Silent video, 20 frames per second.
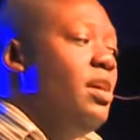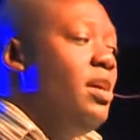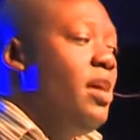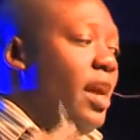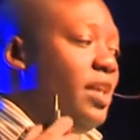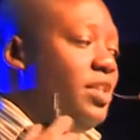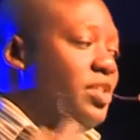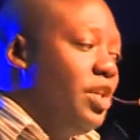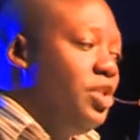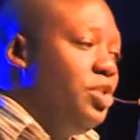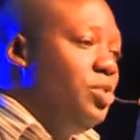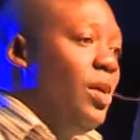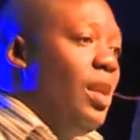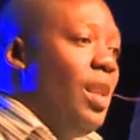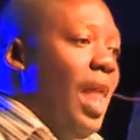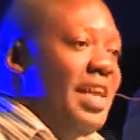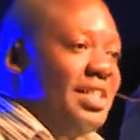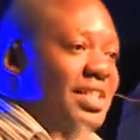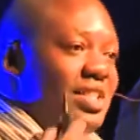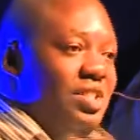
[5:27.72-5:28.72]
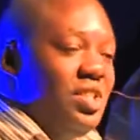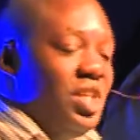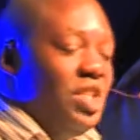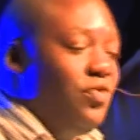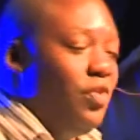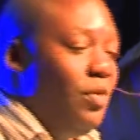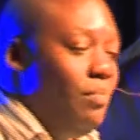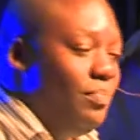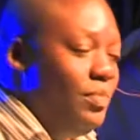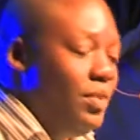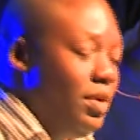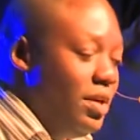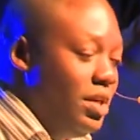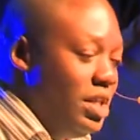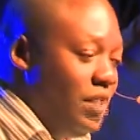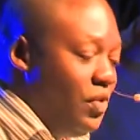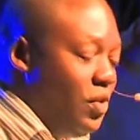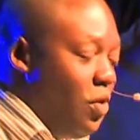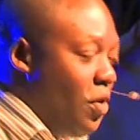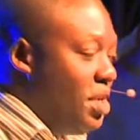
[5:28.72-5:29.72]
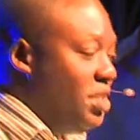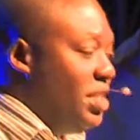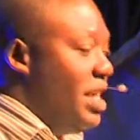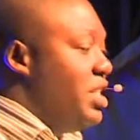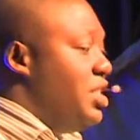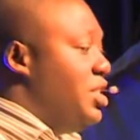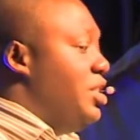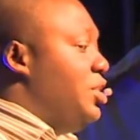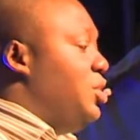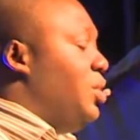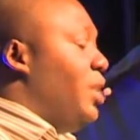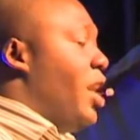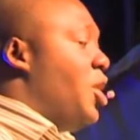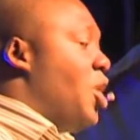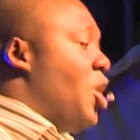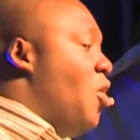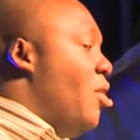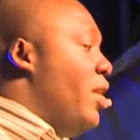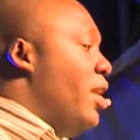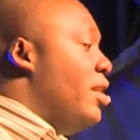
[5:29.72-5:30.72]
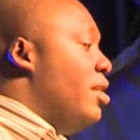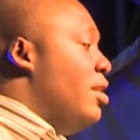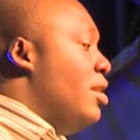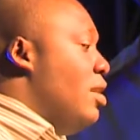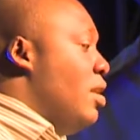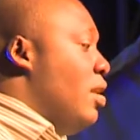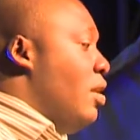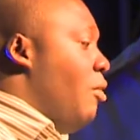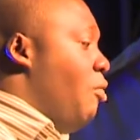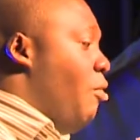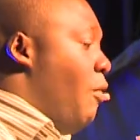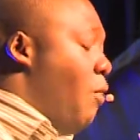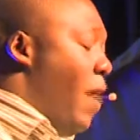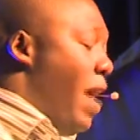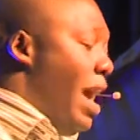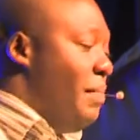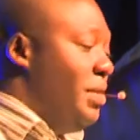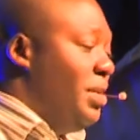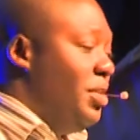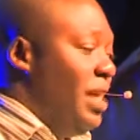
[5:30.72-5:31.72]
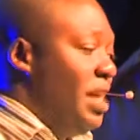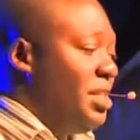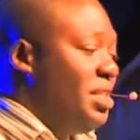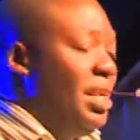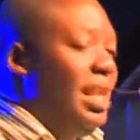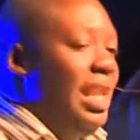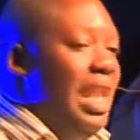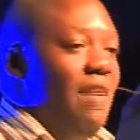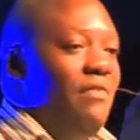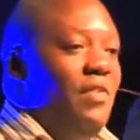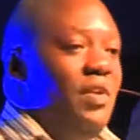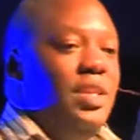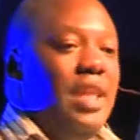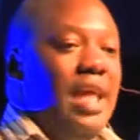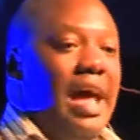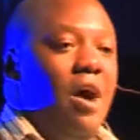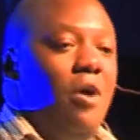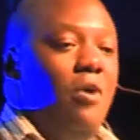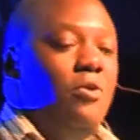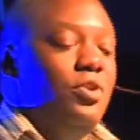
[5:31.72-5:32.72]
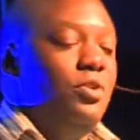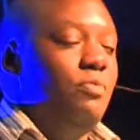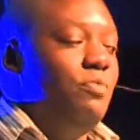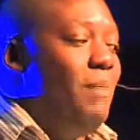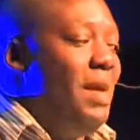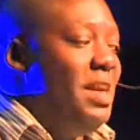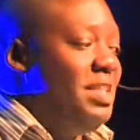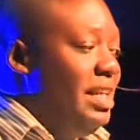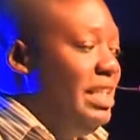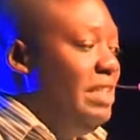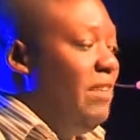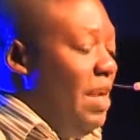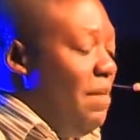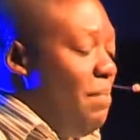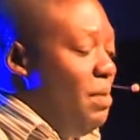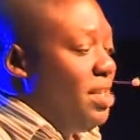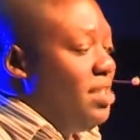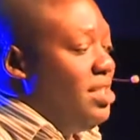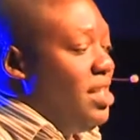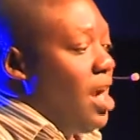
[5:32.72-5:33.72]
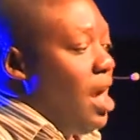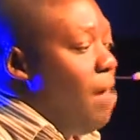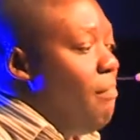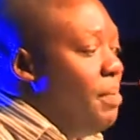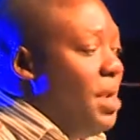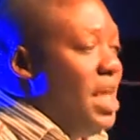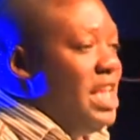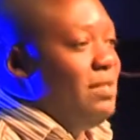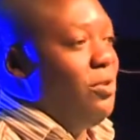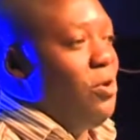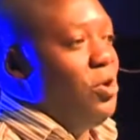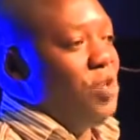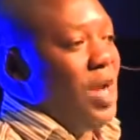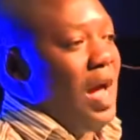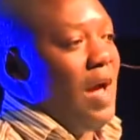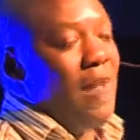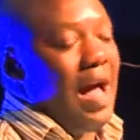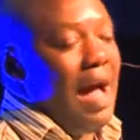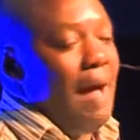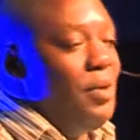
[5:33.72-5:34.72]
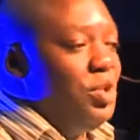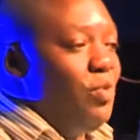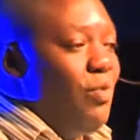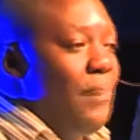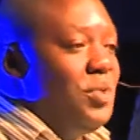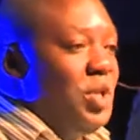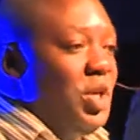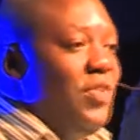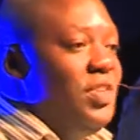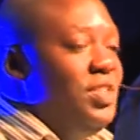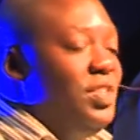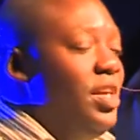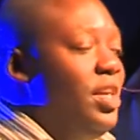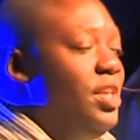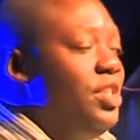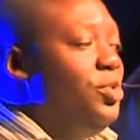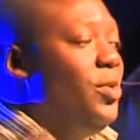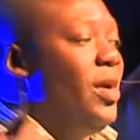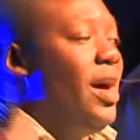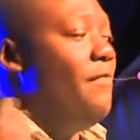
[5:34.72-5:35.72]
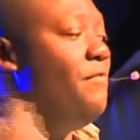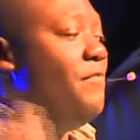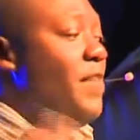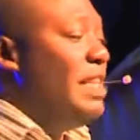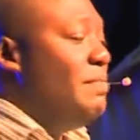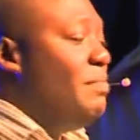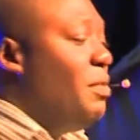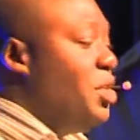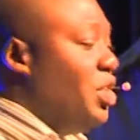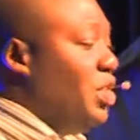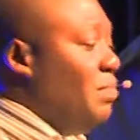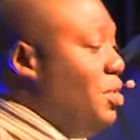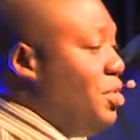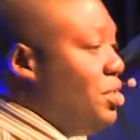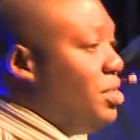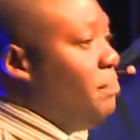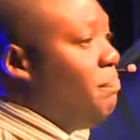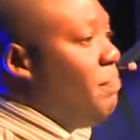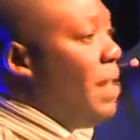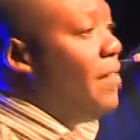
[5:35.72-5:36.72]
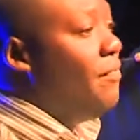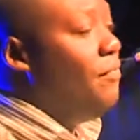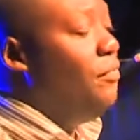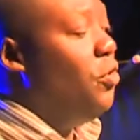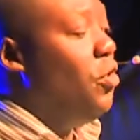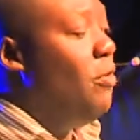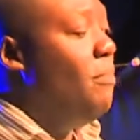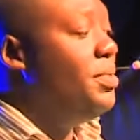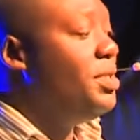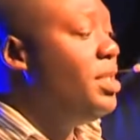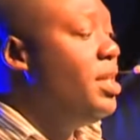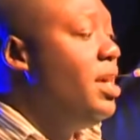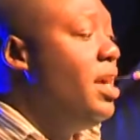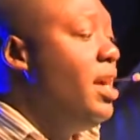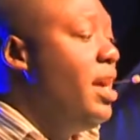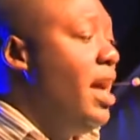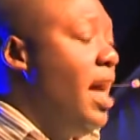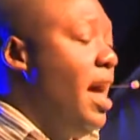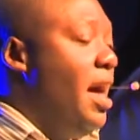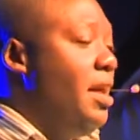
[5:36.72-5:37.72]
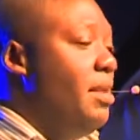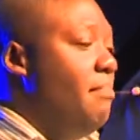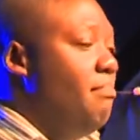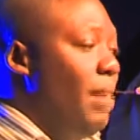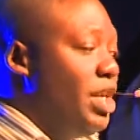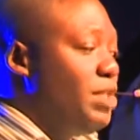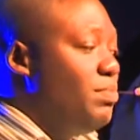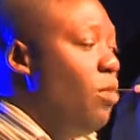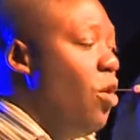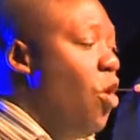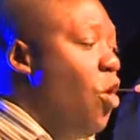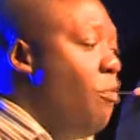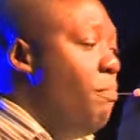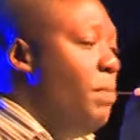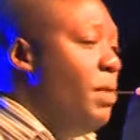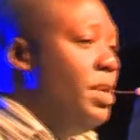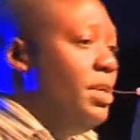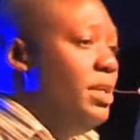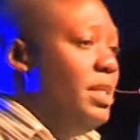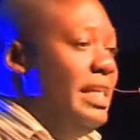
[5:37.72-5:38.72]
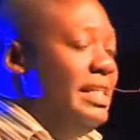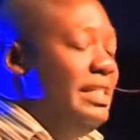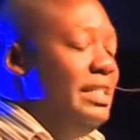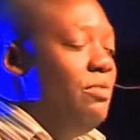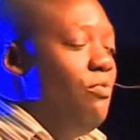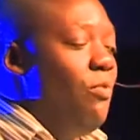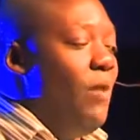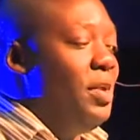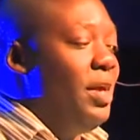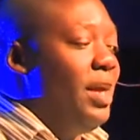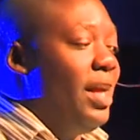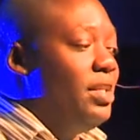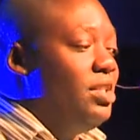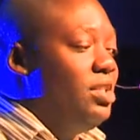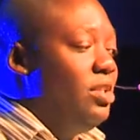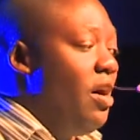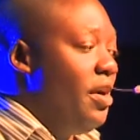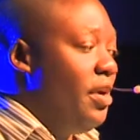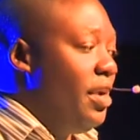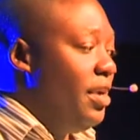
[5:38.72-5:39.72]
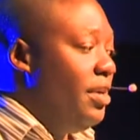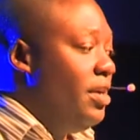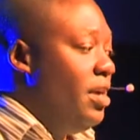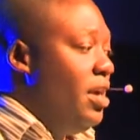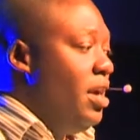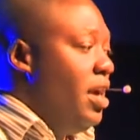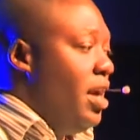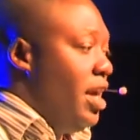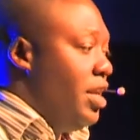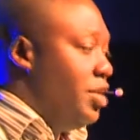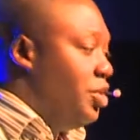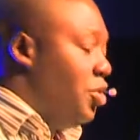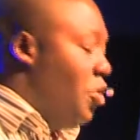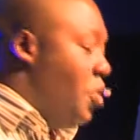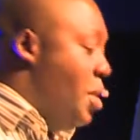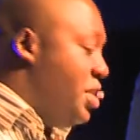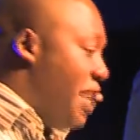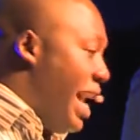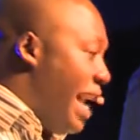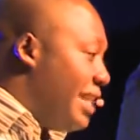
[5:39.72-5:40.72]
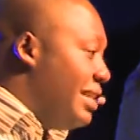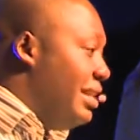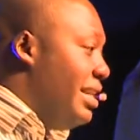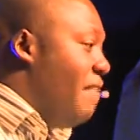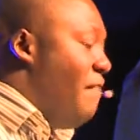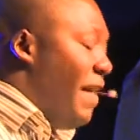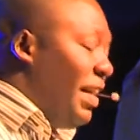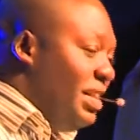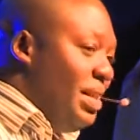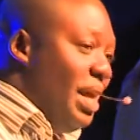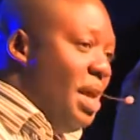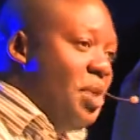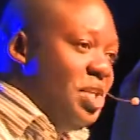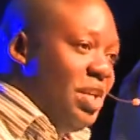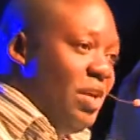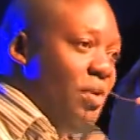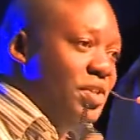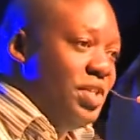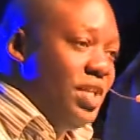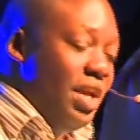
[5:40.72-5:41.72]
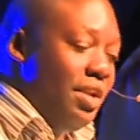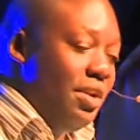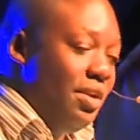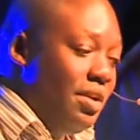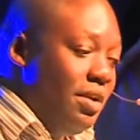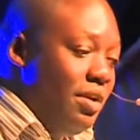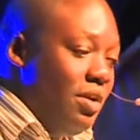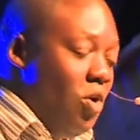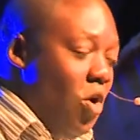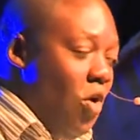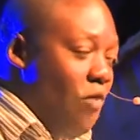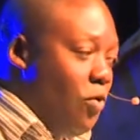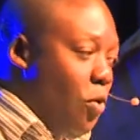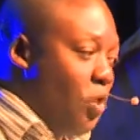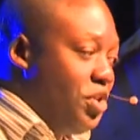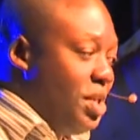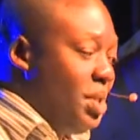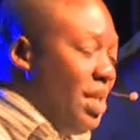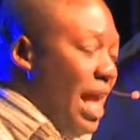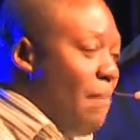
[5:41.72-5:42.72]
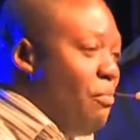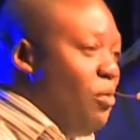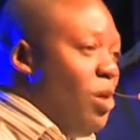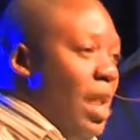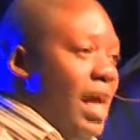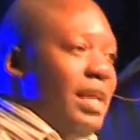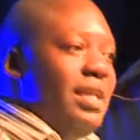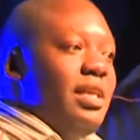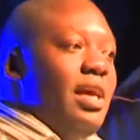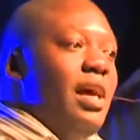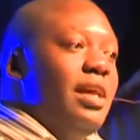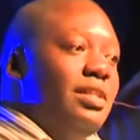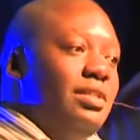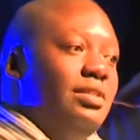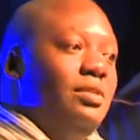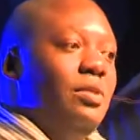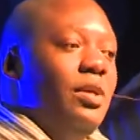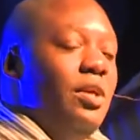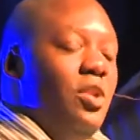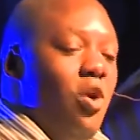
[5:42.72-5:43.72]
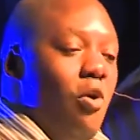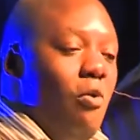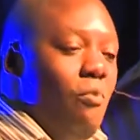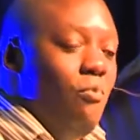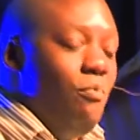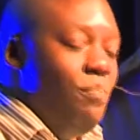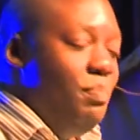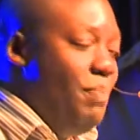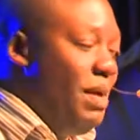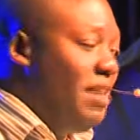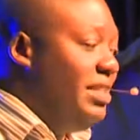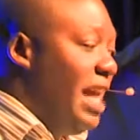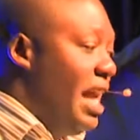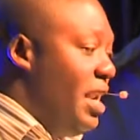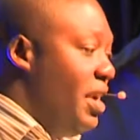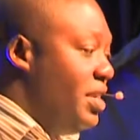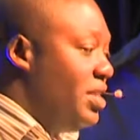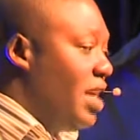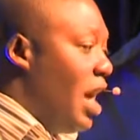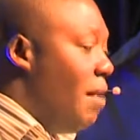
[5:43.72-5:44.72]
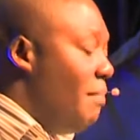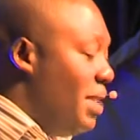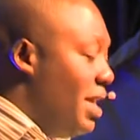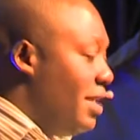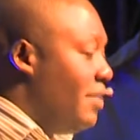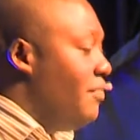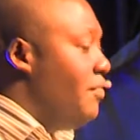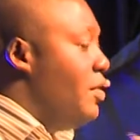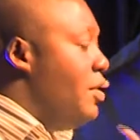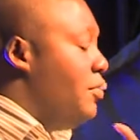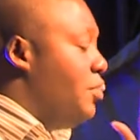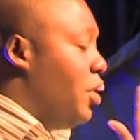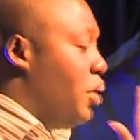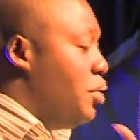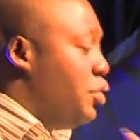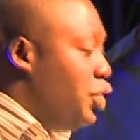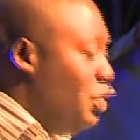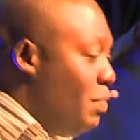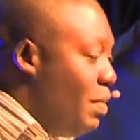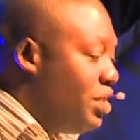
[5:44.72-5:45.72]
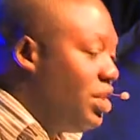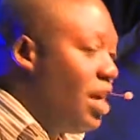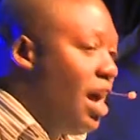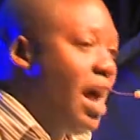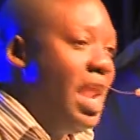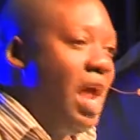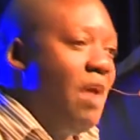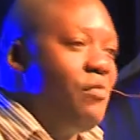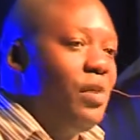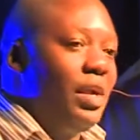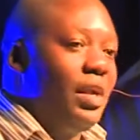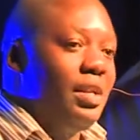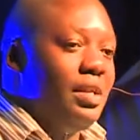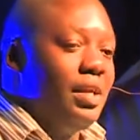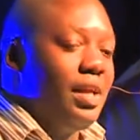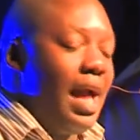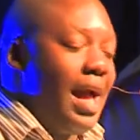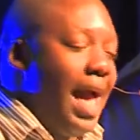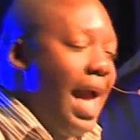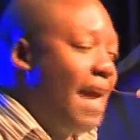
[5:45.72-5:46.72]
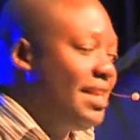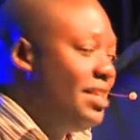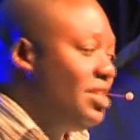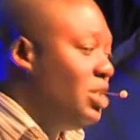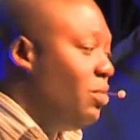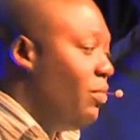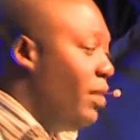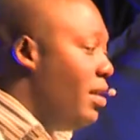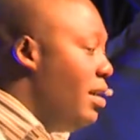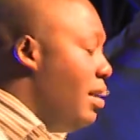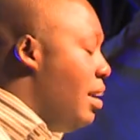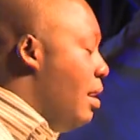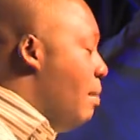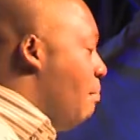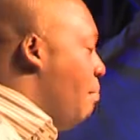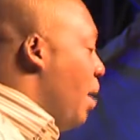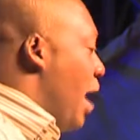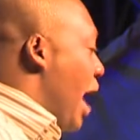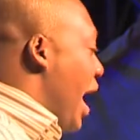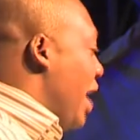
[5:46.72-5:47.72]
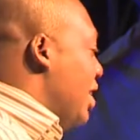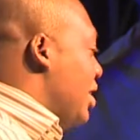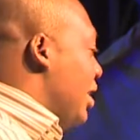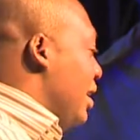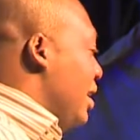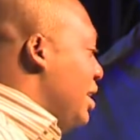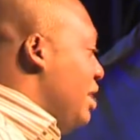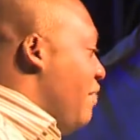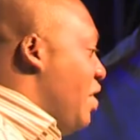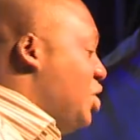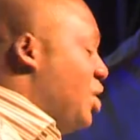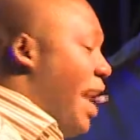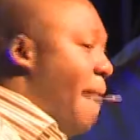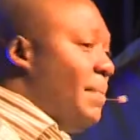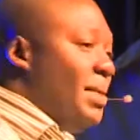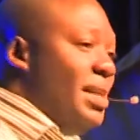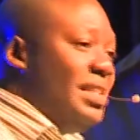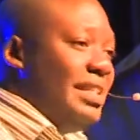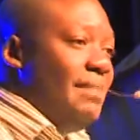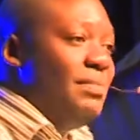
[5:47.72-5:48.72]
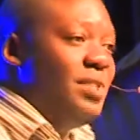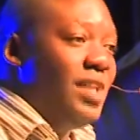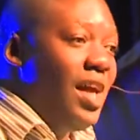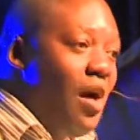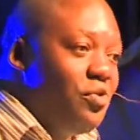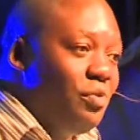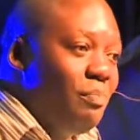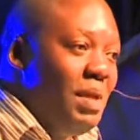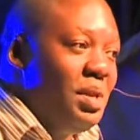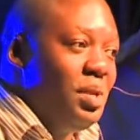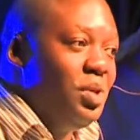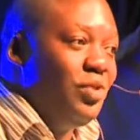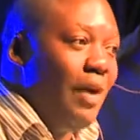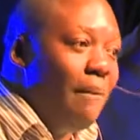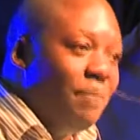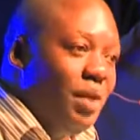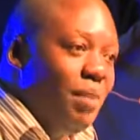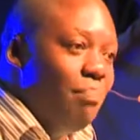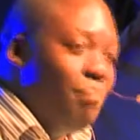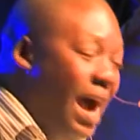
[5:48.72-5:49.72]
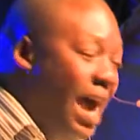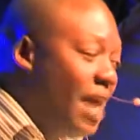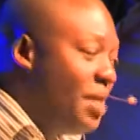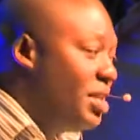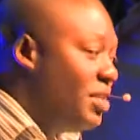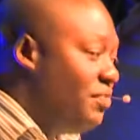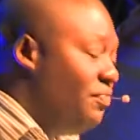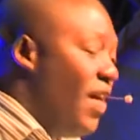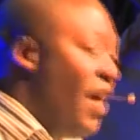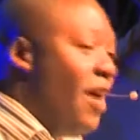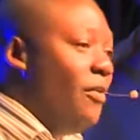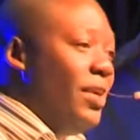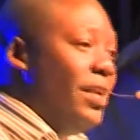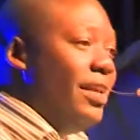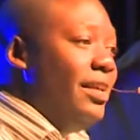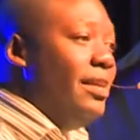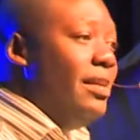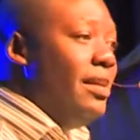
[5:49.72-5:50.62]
et cetera, licenses from different organizations to get going. Right up in 2011, now basically developers can start companies because you have Amazon Web Services, you have Facebook distribution platforms, and much more open, easy way to get started. And so this actually affected the industry I was in. Of course, at the time we were like, yes, you know, big data is coming to the consumer side, everyone can get access to it. But actually, the venture capitalists themselves were being disrupted by this very